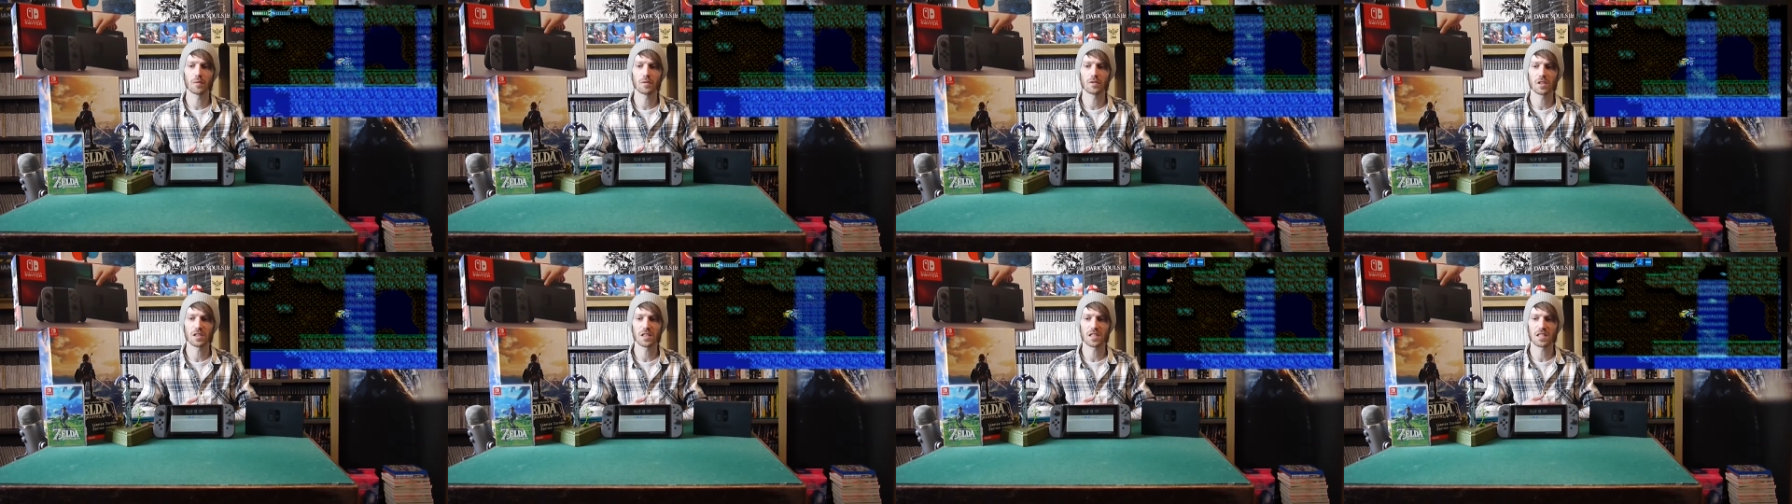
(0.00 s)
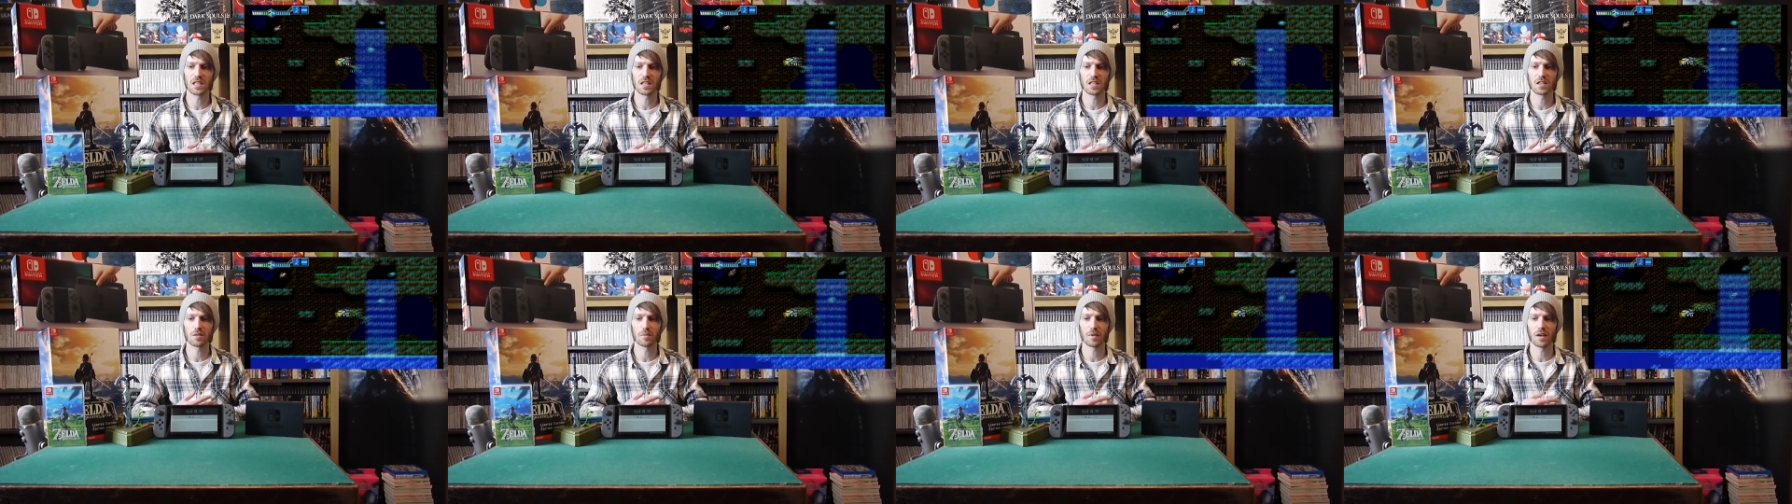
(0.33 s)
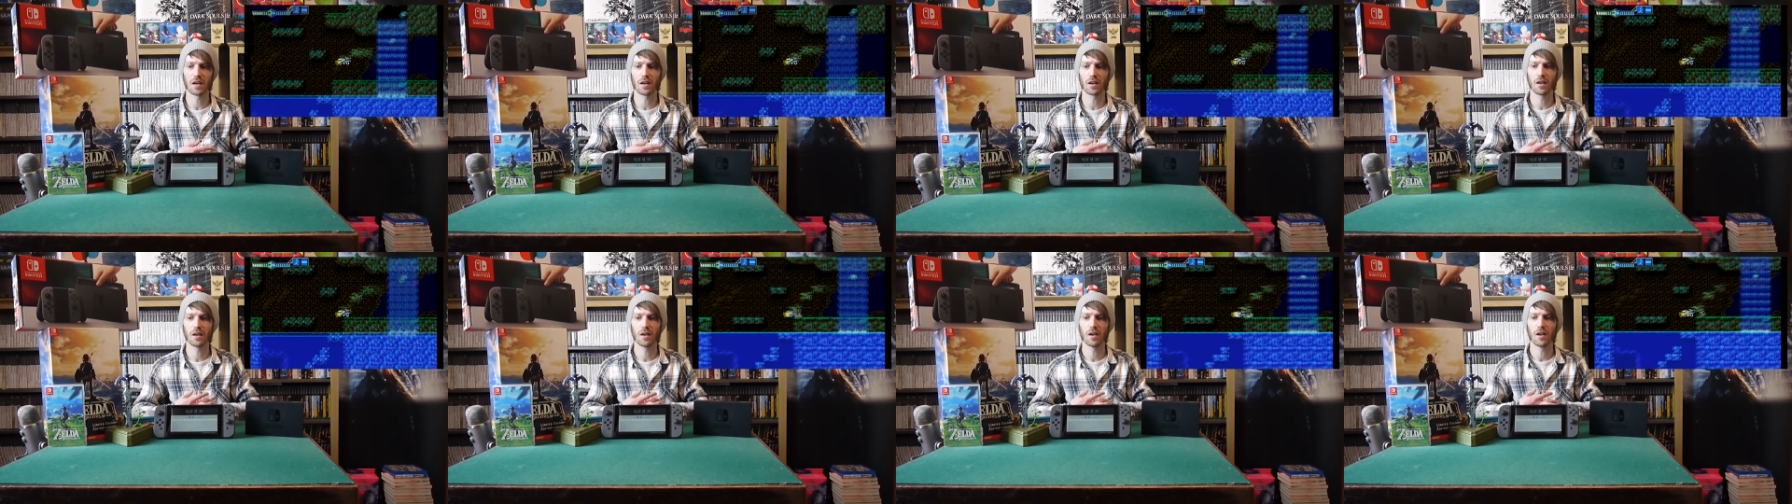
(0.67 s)
just seemed to
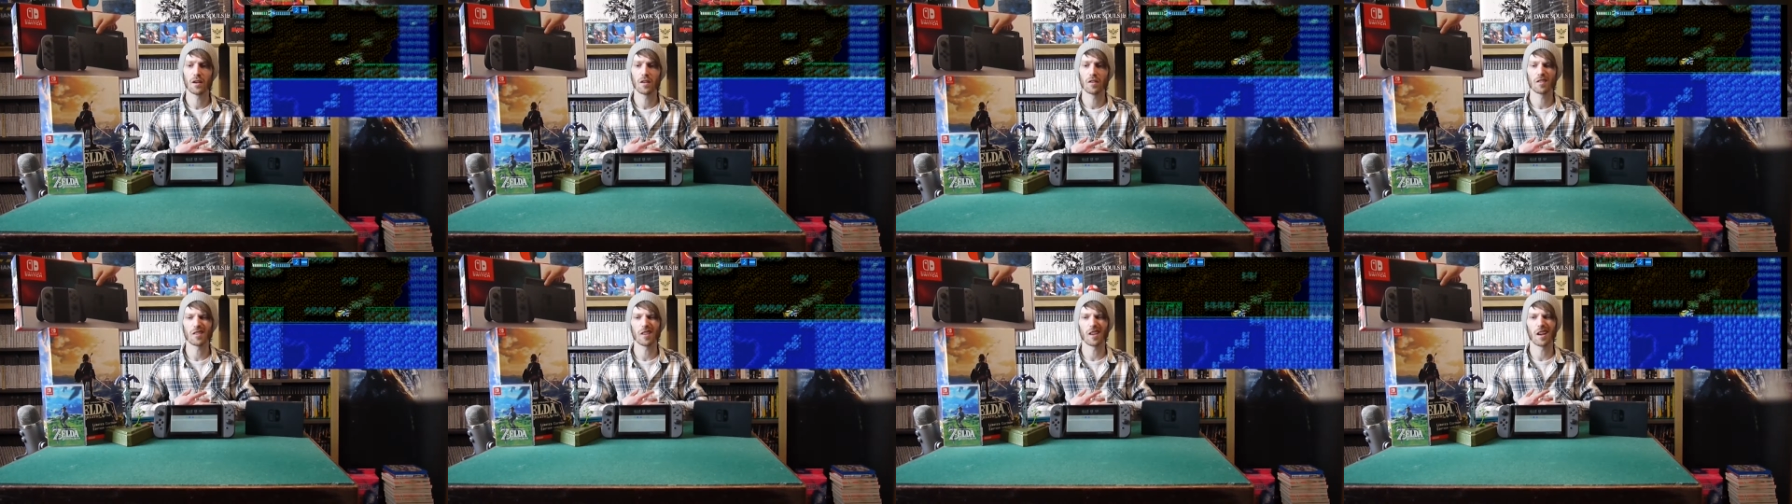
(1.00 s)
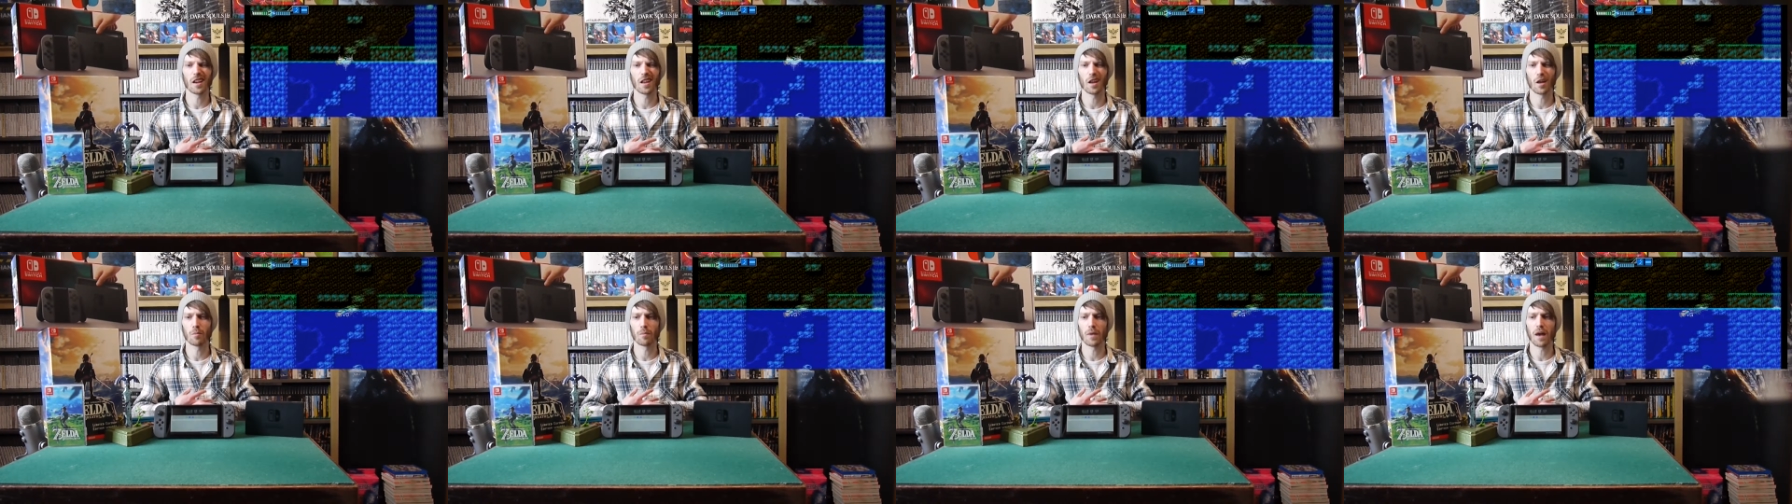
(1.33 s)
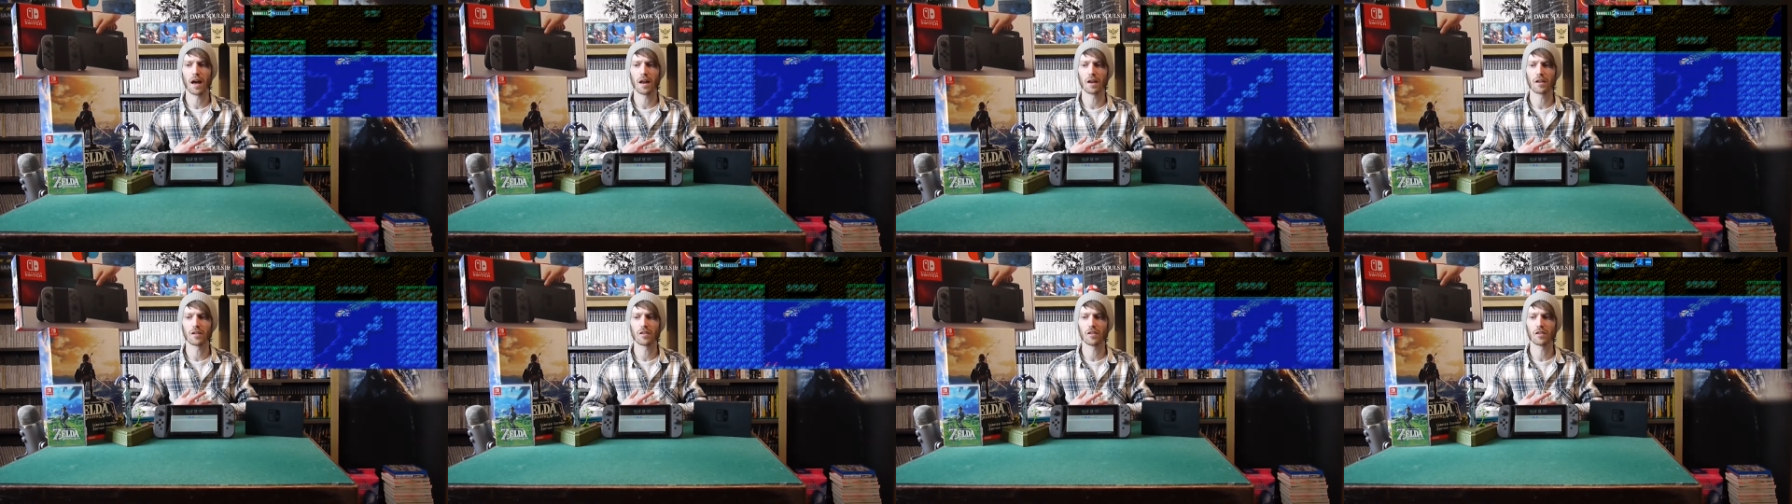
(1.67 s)
be slightly
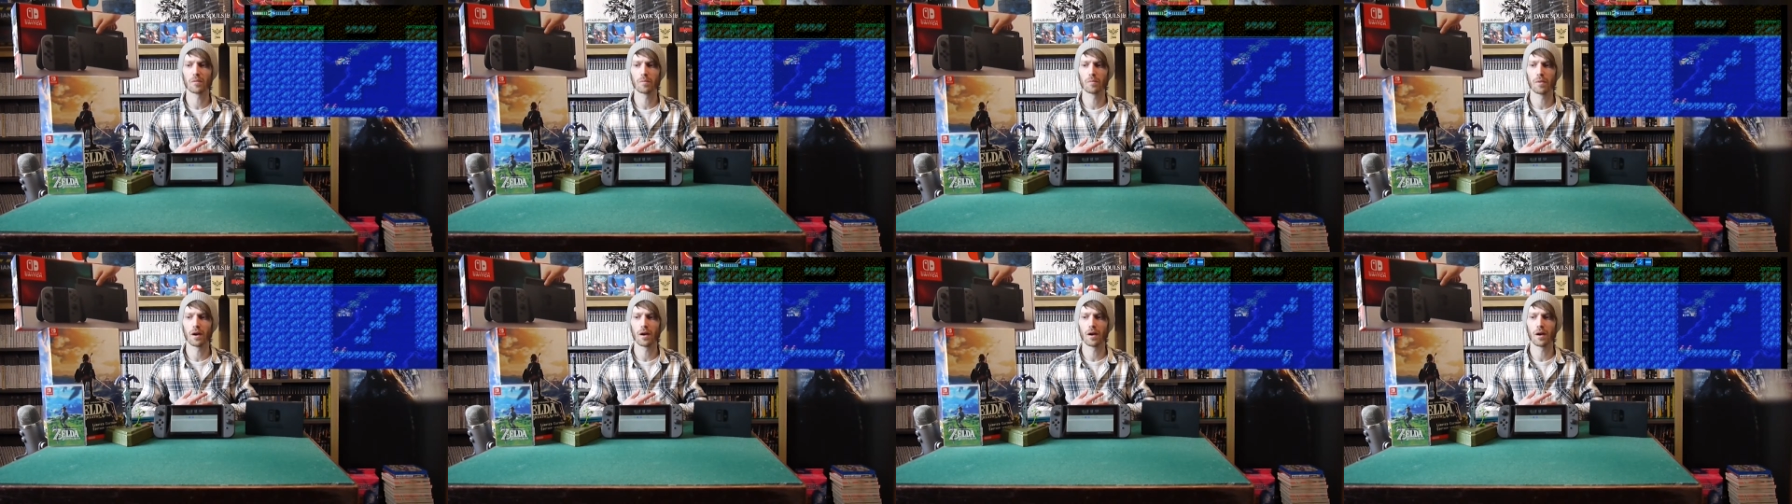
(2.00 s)
unbalanced,